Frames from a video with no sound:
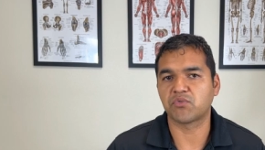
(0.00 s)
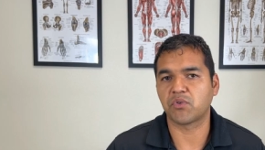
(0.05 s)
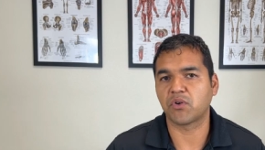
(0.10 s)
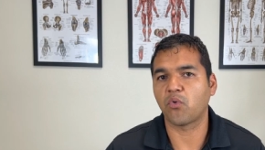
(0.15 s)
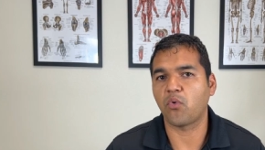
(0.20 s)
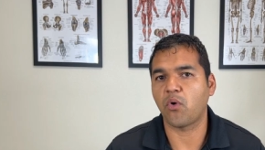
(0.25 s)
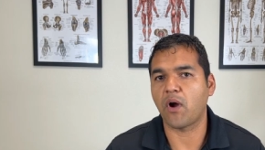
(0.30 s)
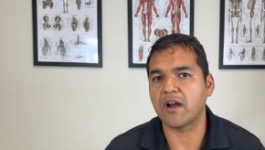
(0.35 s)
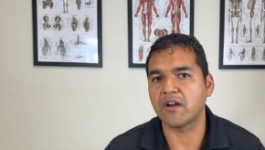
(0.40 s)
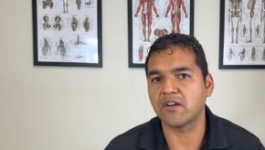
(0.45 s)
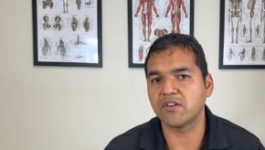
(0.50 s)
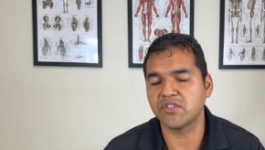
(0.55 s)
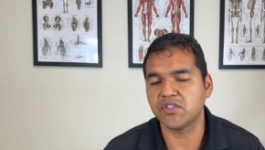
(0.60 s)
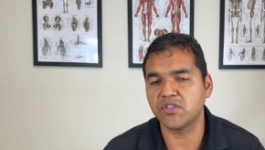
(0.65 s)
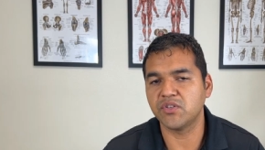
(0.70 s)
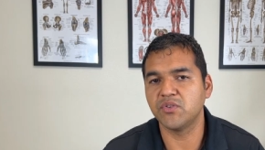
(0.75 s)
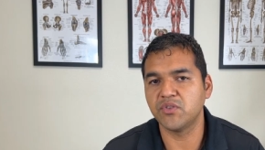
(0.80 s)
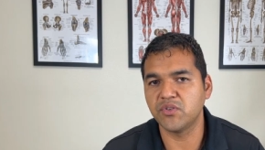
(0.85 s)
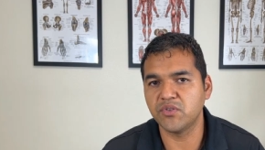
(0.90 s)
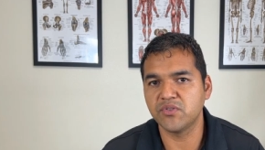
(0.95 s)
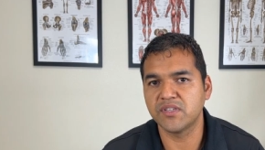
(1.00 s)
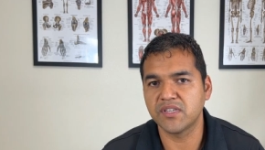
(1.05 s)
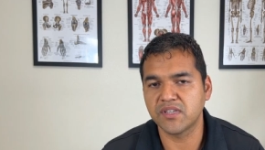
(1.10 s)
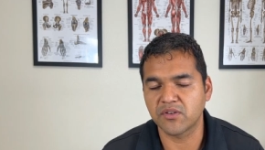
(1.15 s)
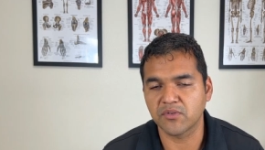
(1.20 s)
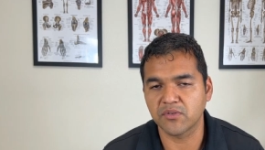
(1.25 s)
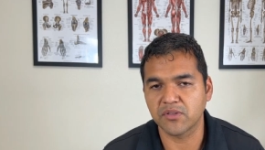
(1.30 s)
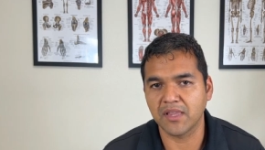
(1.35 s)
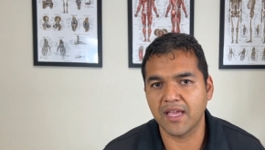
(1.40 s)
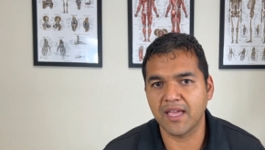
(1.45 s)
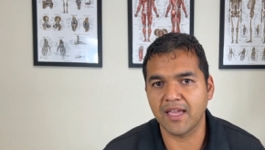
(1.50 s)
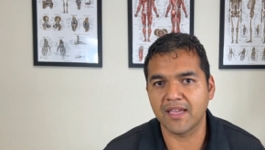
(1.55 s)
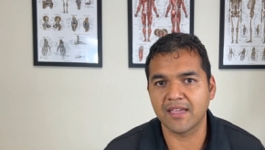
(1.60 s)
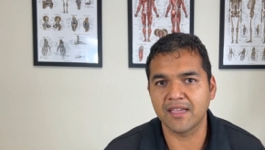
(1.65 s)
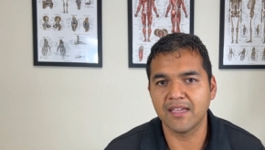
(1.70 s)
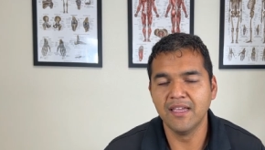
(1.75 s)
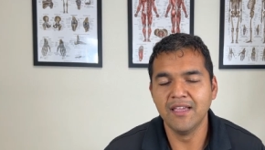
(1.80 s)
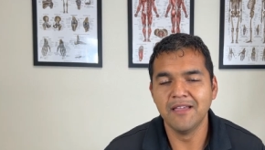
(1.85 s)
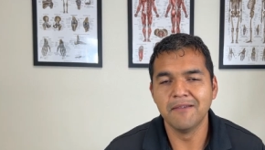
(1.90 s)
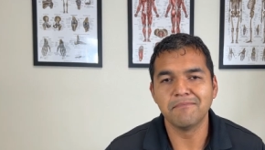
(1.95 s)
which requires you using your
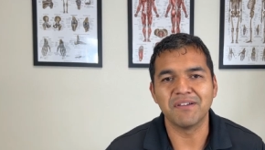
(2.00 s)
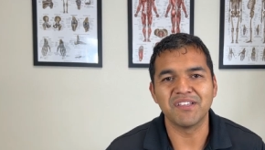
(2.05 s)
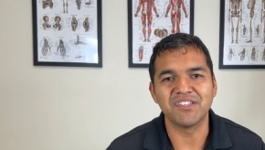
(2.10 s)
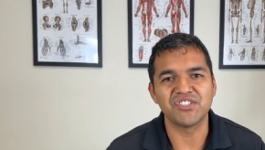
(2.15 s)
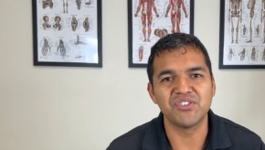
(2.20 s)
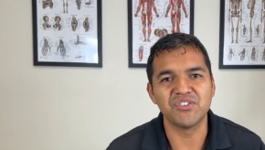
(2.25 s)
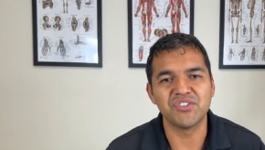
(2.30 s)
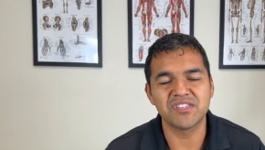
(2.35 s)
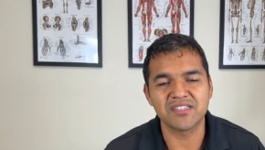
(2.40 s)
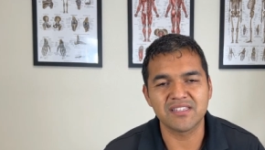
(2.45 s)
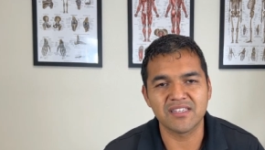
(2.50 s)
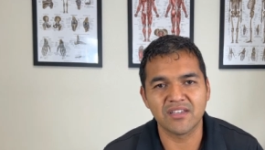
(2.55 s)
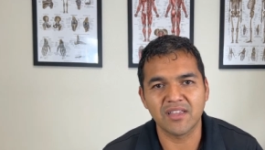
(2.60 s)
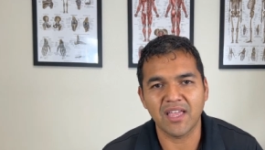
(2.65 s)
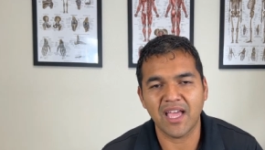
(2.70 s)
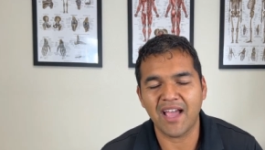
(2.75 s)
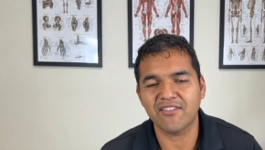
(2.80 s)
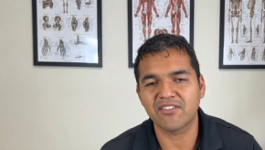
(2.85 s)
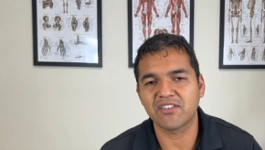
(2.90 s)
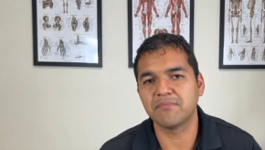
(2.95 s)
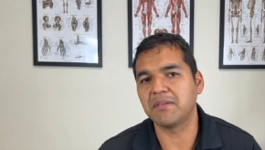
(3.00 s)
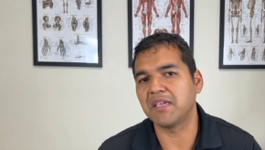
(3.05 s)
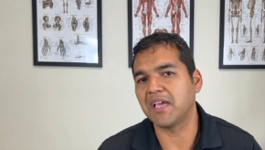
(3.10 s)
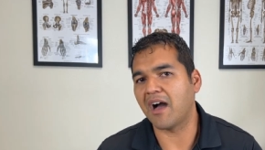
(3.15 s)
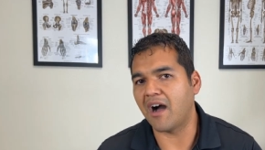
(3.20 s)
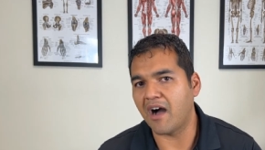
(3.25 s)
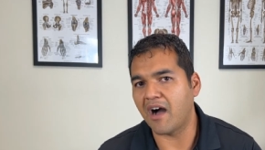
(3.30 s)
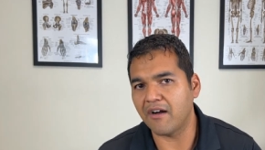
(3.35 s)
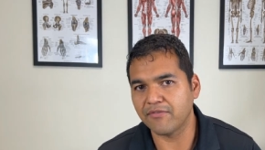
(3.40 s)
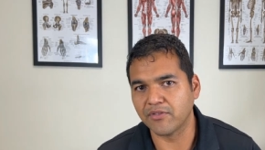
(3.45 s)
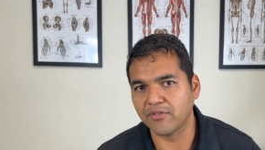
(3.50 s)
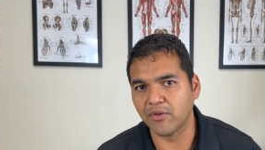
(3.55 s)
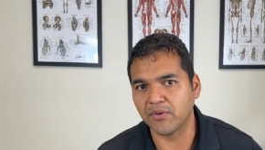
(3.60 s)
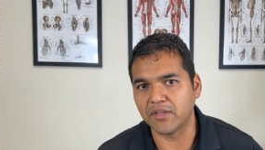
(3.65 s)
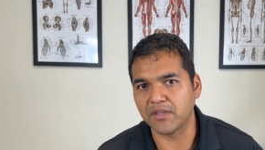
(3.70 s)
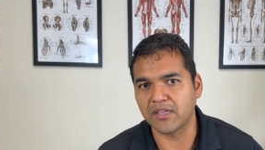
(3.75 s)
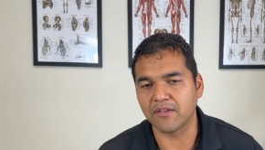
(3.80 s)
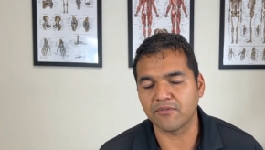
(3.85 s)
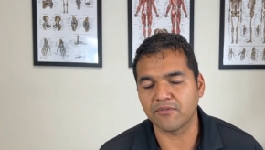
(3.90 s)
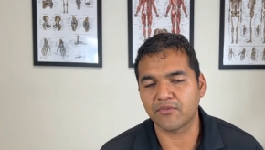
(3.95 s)
leg, but you still have to be
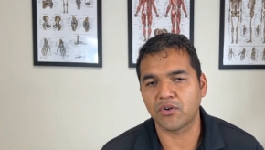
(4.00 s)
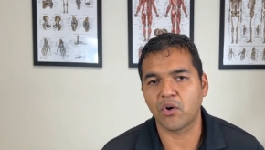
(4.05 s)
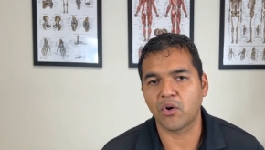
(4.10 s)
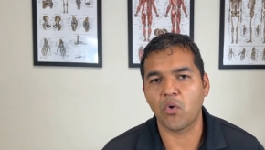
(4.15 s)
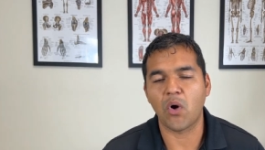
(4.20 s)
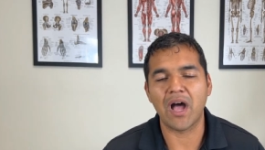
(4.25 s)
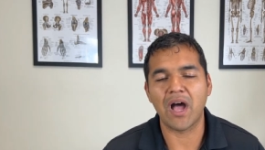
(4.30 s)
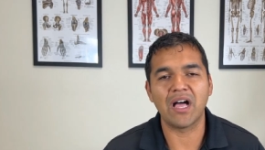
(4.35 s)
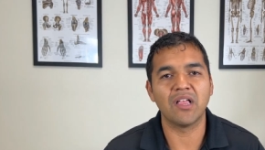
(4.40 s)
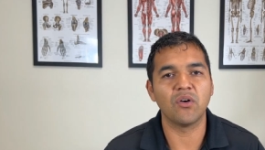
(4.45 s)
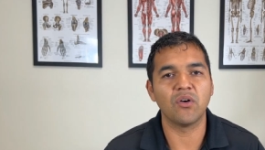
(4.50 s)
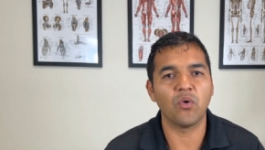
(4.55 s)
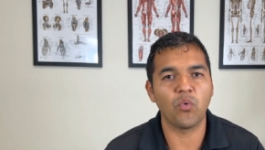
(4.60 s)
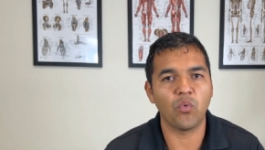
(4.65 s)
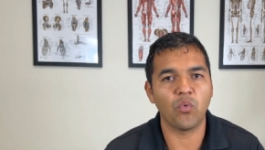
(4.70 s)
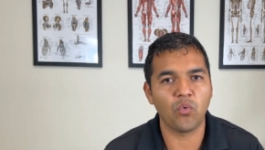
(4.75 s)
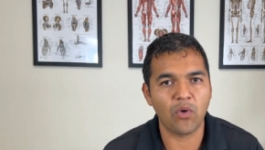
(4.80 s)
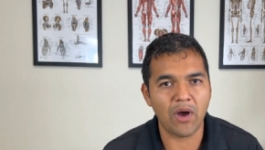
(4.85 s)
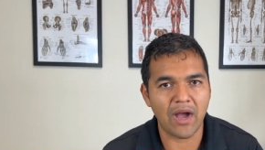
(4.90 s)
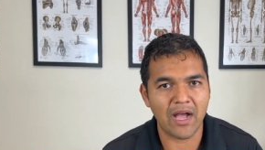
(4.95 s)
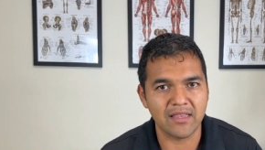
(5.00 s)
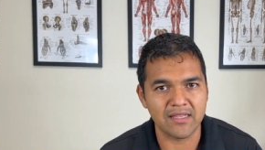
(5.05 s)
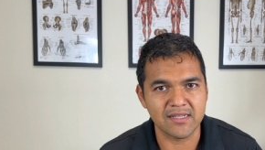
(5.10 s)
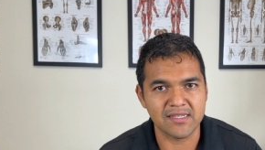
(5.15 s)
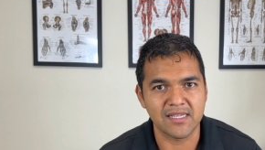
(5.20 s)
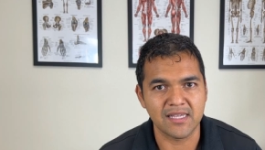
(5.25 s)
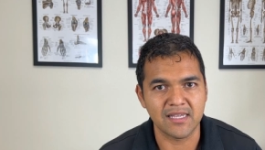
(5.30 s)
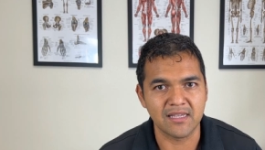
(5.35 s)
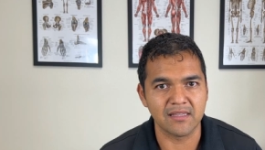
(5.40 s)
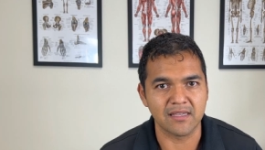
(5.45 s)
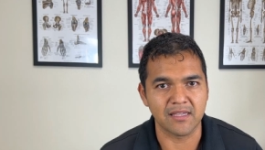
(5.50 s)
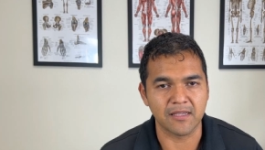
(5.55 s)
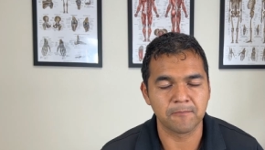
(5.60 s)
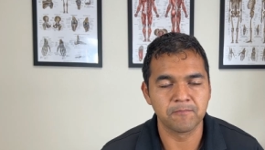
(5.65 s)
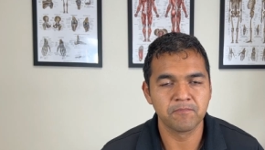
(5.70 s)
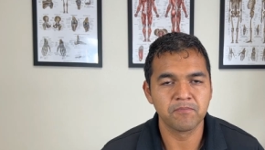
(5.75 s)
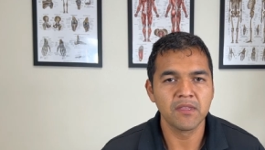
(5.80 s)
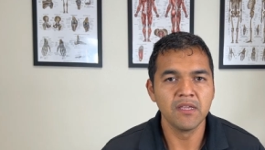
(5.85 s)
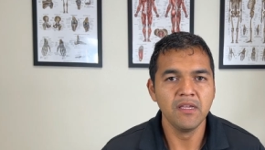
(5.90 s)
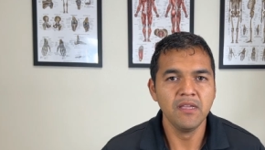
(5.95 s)
offloading it for a while while it's healing.